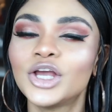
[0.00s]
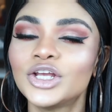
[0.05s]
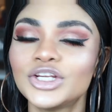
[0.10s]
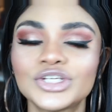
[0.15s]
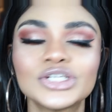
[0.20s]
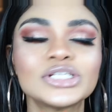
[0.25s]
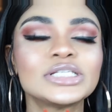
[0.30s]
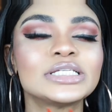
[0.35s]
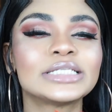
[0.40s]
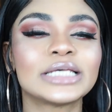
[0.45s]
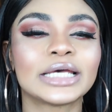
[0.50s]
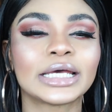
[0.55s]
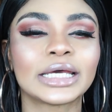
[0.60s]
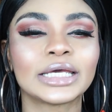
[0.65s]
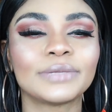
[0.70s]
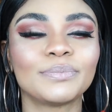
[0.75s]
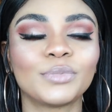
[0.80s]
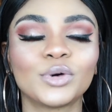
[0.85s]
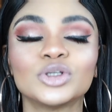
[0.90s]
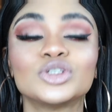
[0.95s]
just say
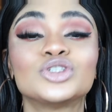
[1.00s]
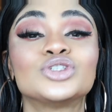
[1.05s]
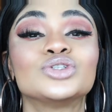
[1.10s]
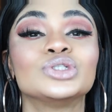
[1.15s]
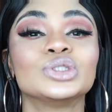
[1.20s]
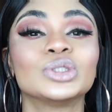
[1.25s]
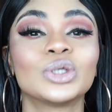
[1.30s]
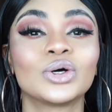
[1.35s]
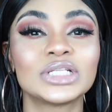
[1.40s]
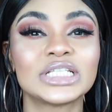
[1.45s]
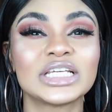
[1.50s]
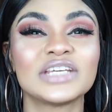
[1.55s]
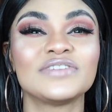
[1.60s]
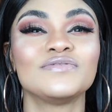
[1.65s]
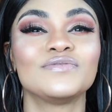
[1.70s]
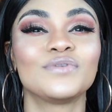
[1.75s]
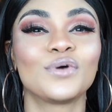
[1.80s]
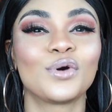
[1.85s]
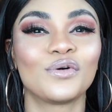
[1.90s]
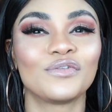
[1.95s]
it, but do not
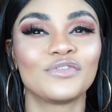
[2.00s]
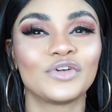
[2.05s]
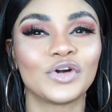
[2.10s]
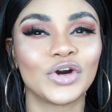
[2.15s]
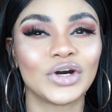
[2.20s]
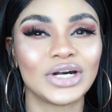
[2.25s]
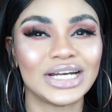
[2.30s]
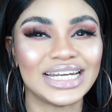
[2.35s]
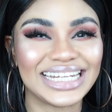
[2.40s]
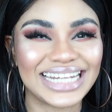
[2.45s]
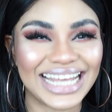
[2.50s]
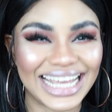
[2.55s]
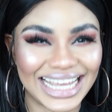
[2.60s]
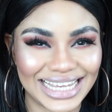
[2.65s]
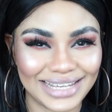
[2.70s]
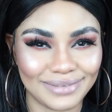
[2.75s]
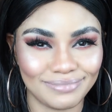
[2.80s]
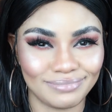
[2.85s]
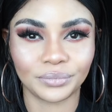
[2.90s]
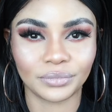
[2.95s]
involve her
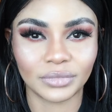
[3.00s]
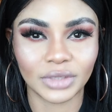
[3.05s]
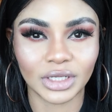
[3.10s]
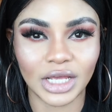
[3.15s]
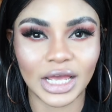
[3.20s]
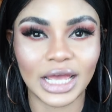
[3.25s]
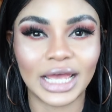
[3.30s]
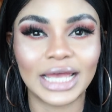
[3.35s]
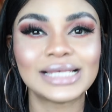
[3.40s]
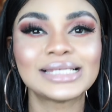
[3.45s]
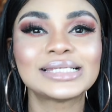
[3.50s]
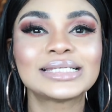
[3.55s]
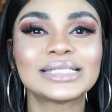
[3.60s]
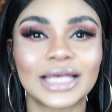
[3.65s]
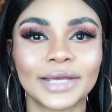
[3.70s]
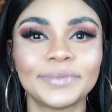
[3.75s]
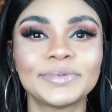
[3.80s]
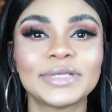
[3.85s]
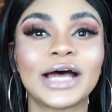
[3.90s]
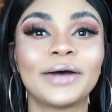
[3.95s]
name.
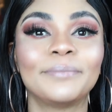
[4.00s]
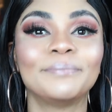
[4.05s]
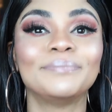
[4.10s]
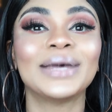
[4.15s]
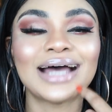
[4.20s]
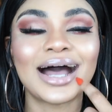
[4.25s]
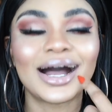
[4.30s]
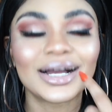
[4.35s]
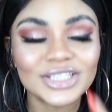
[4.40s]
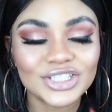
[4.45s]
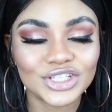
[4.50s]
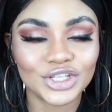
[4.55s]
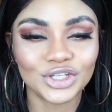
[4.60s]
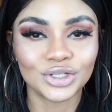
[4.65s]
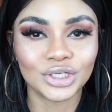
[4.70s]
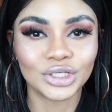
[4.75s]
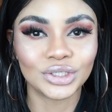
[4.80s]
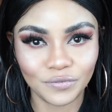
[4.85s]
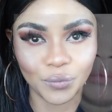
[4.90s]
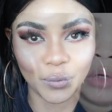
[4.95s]
Except I'm asking
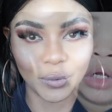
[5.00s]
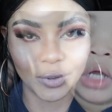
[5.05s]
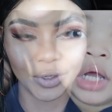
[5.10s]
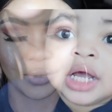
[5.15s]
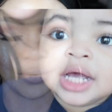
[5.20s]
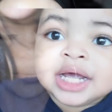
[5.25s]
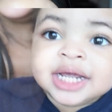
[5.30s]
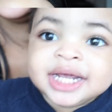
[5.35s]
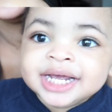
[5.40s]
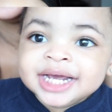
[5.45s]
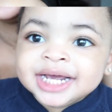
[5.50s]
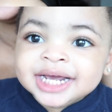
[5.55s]
you for your